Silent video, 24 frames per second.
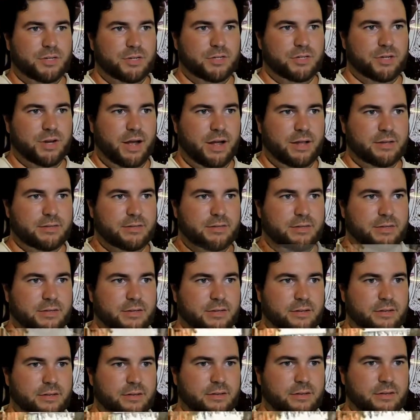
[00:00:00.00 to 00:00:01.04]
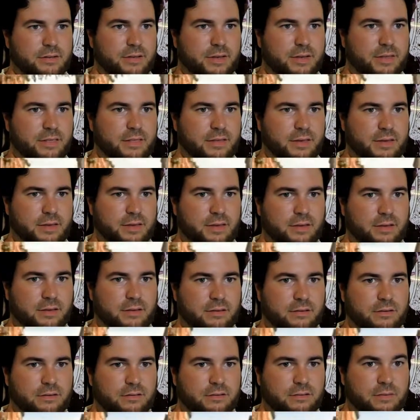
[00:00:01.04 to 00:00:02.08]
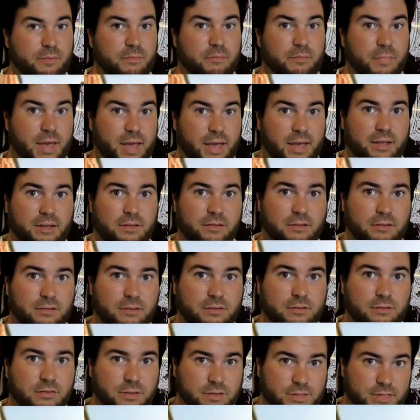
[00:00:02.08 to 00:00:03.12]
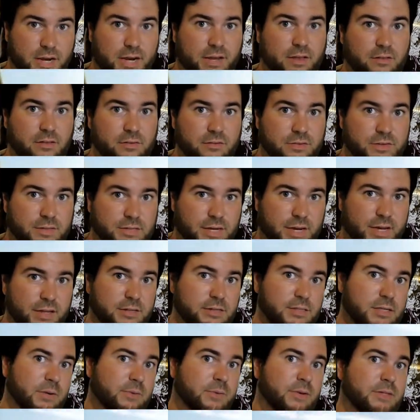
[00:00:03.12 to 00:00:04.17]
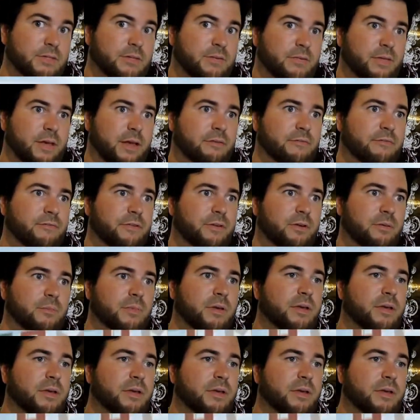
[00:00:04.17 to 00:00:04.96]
shots in the title sequence of that film,